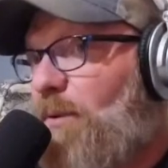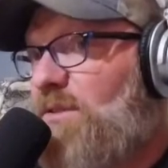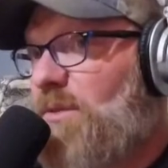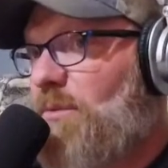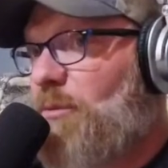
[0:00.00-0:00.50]

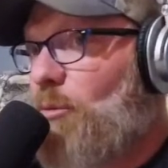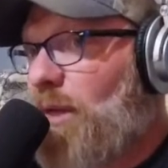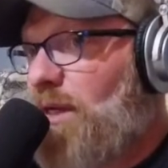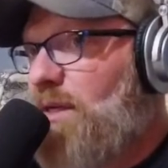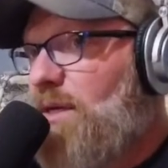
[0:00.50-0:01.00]
person with
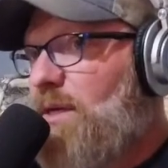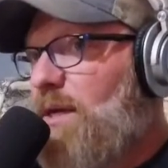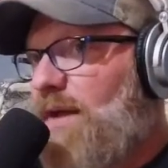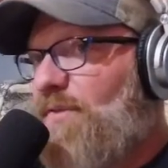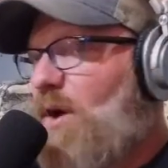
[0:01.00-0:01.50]
Ruby
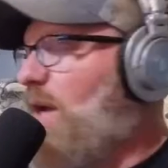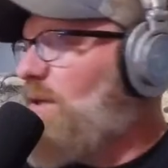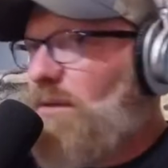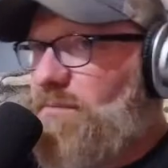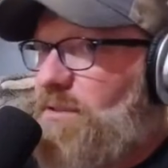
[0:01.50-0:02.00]
and thought,
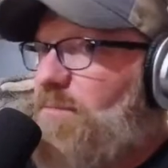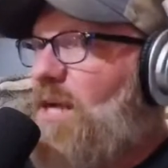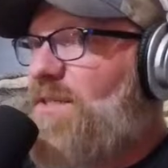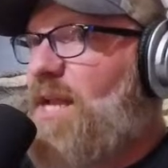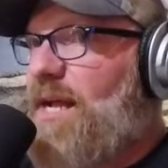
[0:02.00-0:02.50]

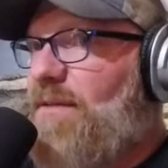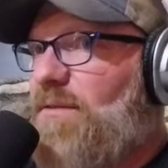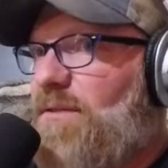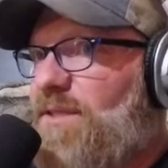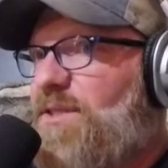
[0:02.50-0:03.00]
not tonight,
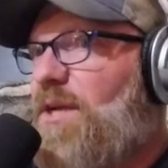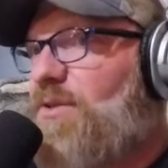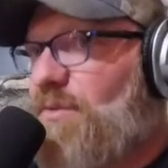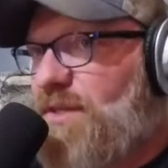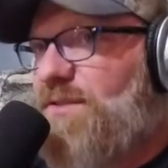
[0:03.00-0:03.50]
let's not
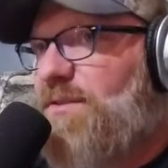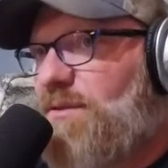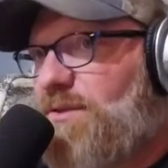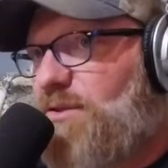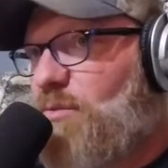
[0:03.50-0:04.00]
do this,
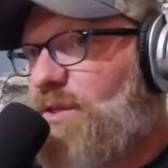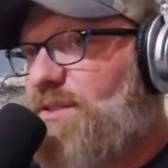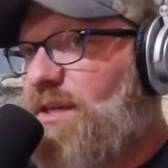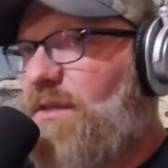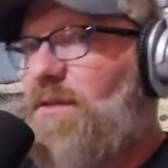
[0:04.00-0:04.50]
it's too
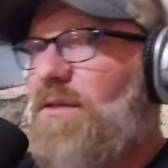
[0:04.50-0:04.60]
risky.